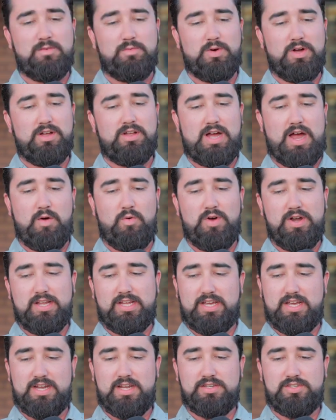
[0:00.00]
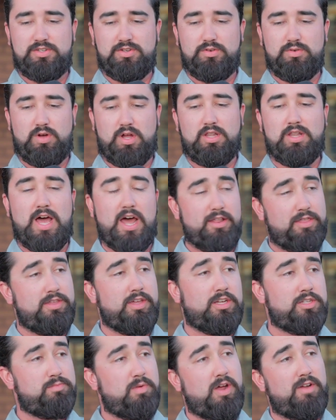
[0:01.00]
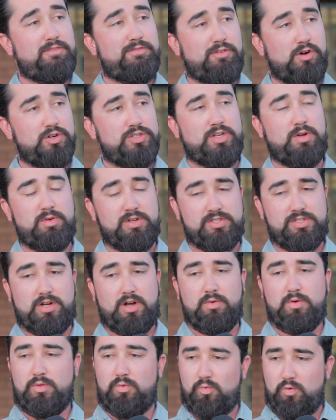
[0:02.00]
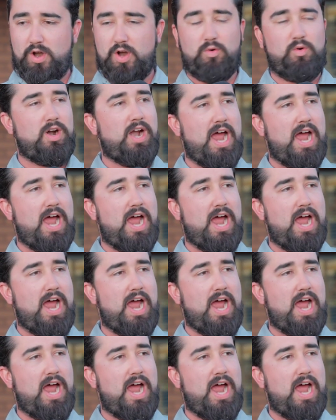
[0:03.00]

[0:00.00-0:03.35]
Well, I want to get into a lot of things, but first I want to start with where we're